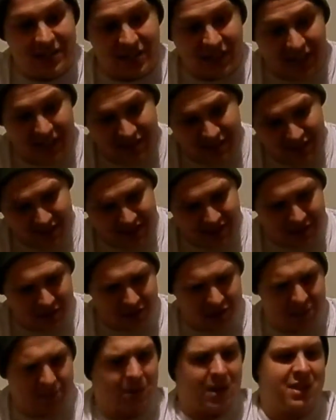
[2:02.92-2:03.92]
you guys can see
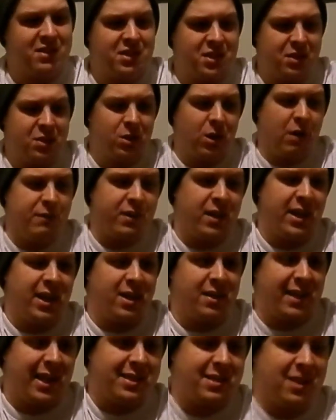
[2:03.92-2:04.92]
there's some residue over
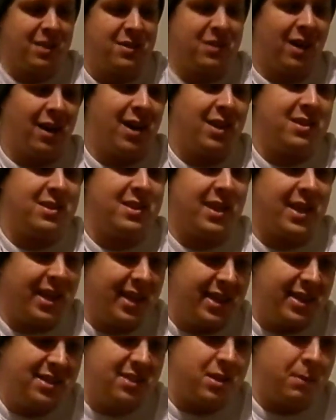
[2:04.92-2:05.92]
here that's how toxic
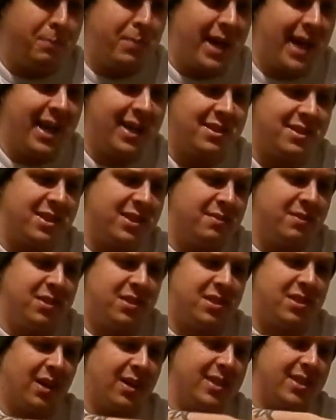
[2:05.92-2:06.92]
it is the bags even
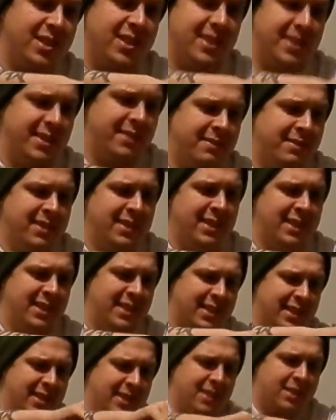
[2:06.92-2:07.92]
starting to
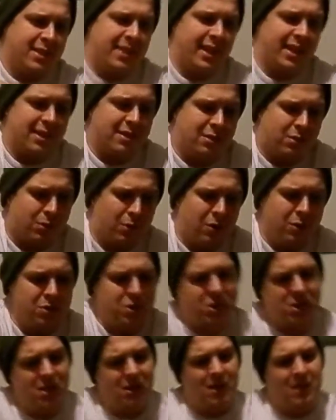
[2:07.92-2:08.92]
get
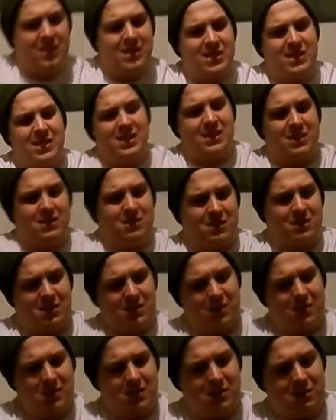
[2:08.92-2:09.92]
corrosion on it and
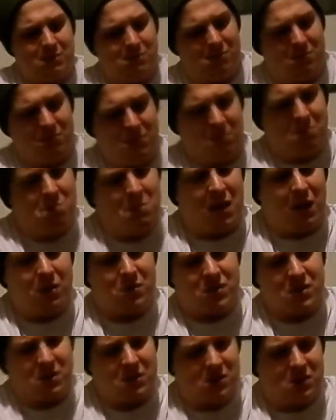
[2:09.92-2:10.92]
starting to
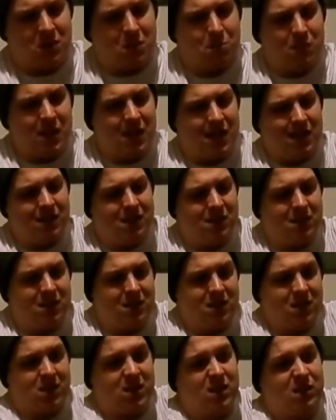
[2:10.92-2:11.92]
melt a little bit.
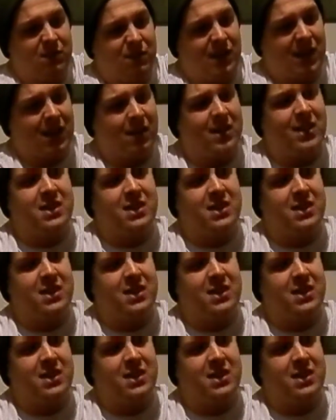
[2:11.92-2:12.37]
This is very